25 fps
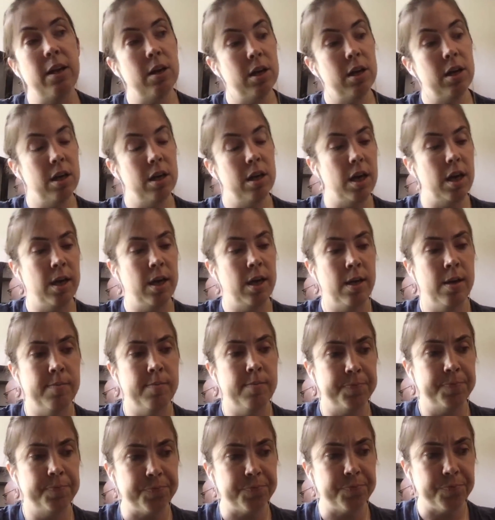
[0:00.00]
heard
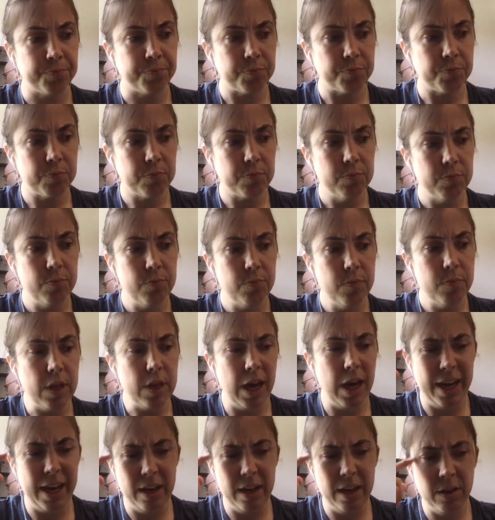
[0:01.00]
I
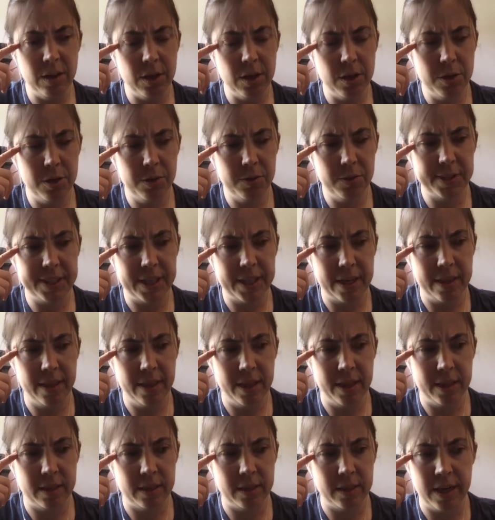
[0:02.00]
don't know who said
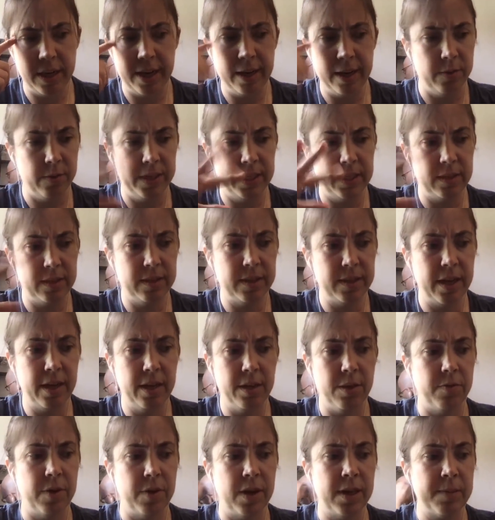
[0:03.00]
this, and I don't want to say
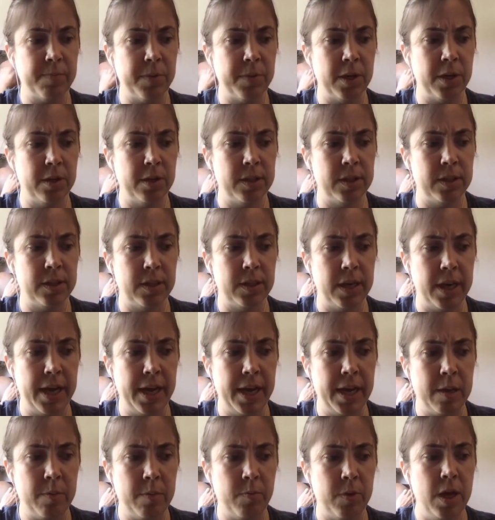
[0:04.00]
the wrong person's
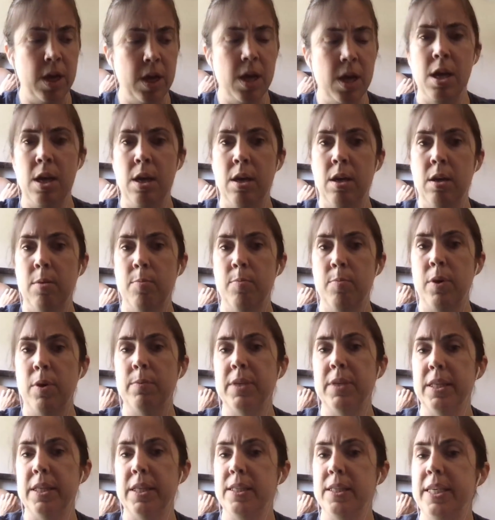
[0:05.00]
name, but
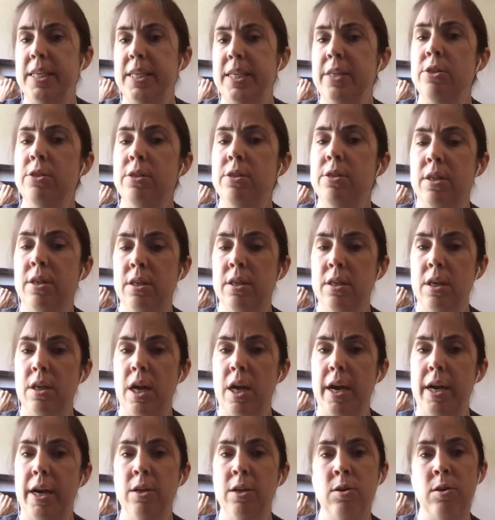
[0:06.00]
with a t-shirt,
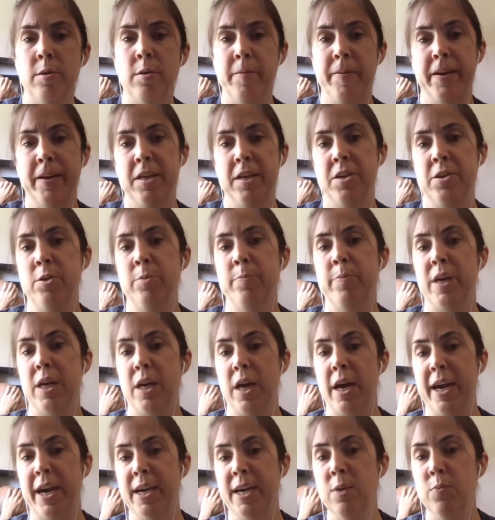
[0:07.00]
I don't know about you, but
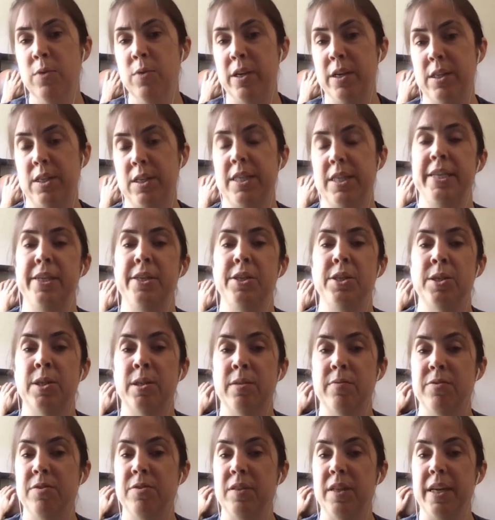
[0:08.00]
I can wear a
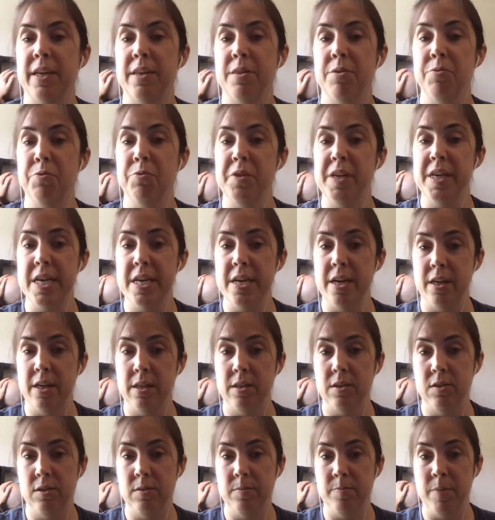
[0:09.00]
t-shirt for like 3
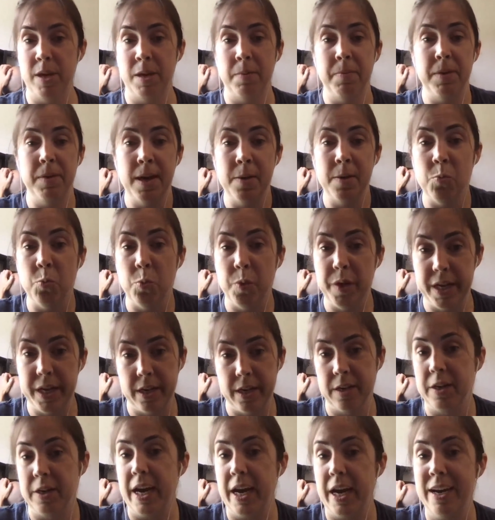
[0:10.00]
years. Maybe I'm
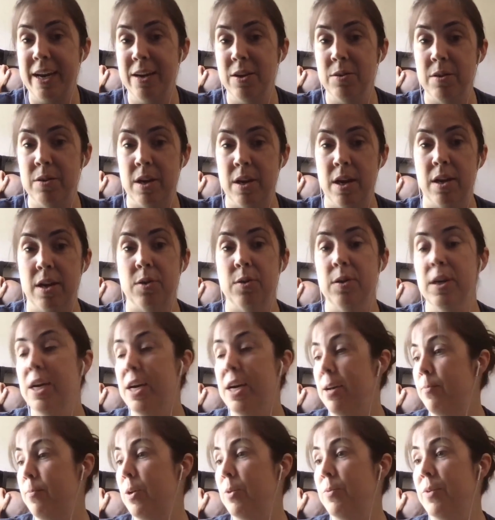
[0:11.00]
weird, I don't know.
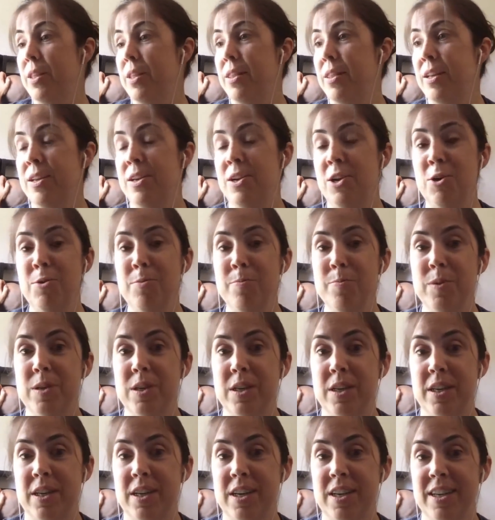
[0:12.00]
But with a
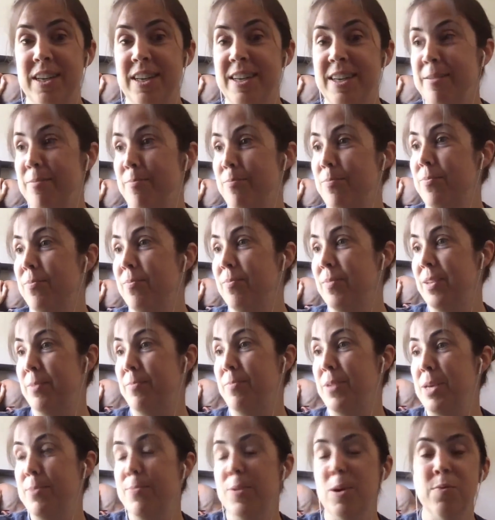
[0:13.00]
notebook,
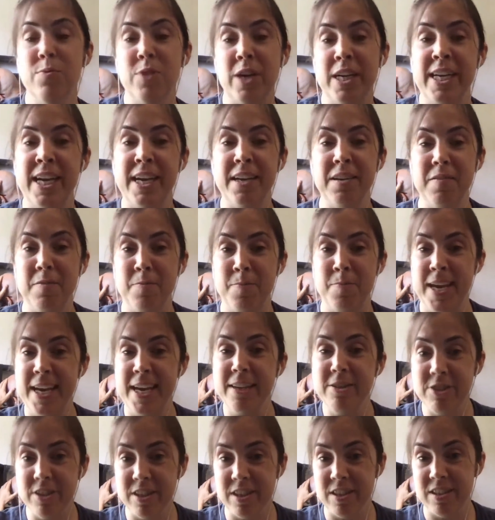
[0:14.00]
people run out of
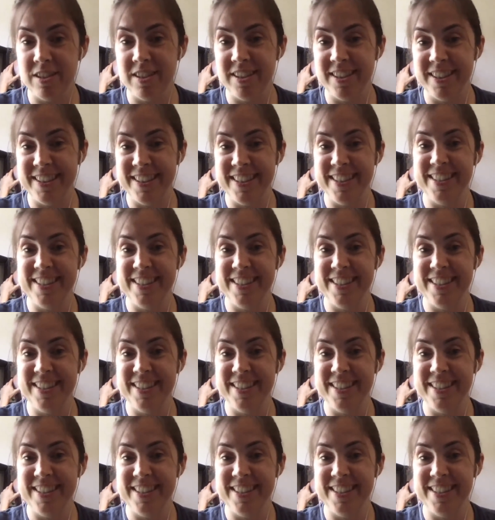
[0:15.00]
pages.